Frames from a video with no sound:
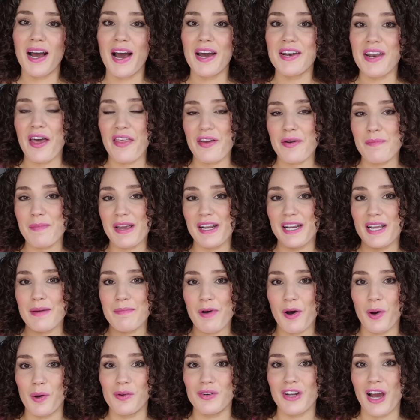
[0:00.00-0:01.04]
Another medium
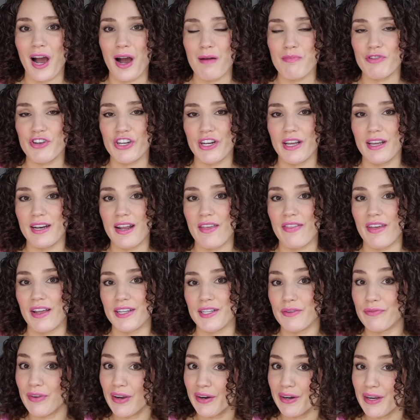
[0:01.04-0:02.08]
hold option that's
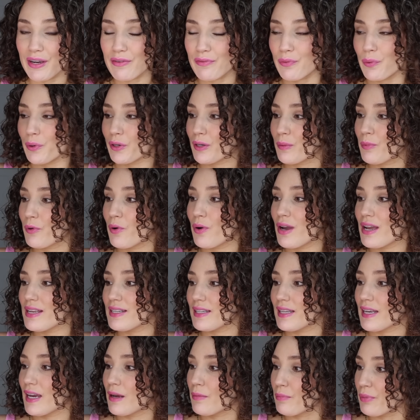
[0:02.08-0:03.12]
very affordable is
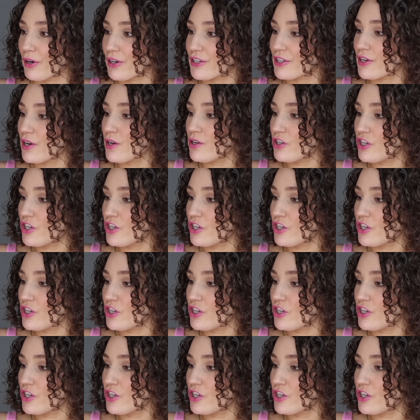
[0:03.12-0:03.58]
the Umberto